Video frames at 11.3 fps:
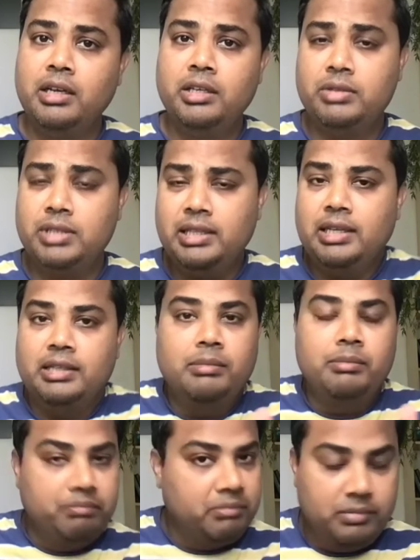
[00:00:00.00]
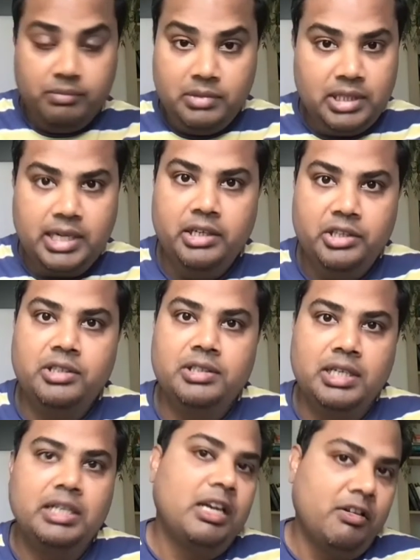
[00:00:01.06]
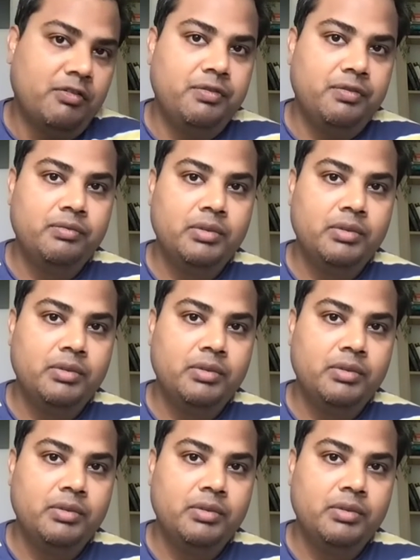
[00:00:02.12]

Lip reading: You say that the conditions are tough.